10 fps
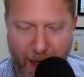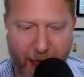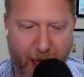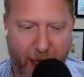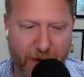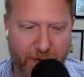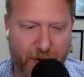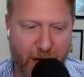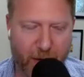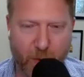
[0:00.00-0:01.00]
and
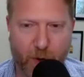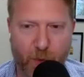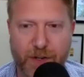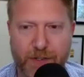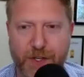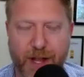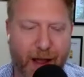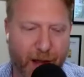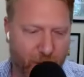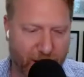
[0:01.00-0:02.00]
uh, we're, we're in
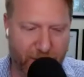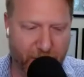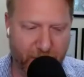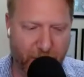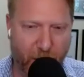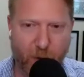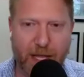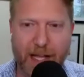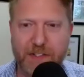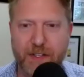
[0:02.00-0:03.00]
chicago and we have you know
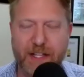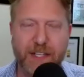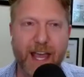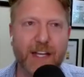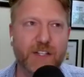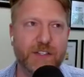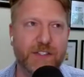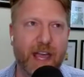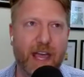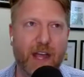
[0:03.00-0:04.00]
lots and lots of agents
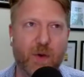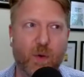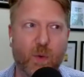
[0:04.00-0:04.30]
and